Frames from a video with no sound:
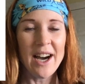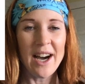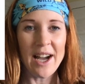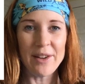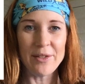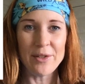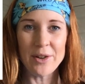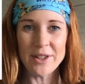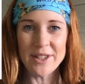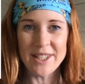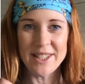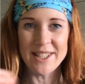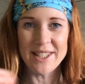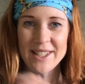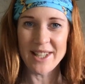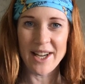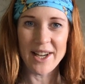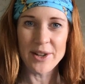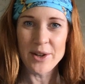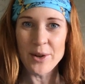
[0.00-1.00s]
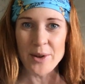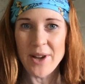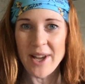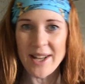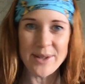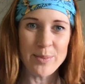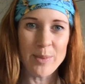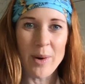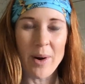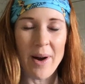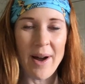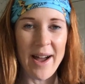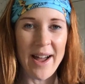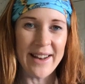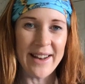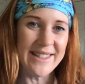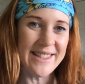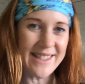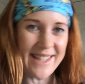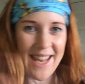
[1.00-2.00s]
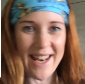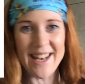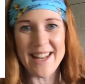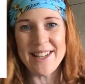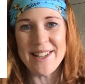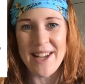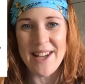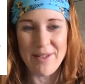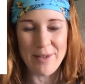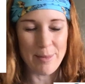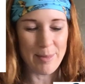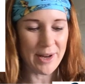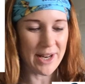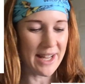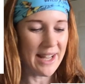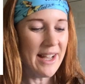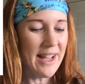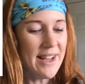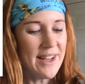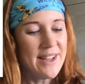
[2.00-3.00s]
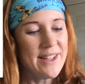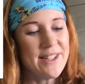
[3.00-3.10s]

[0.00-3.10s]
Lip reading: I've got to decide who gets what and send it to everybody.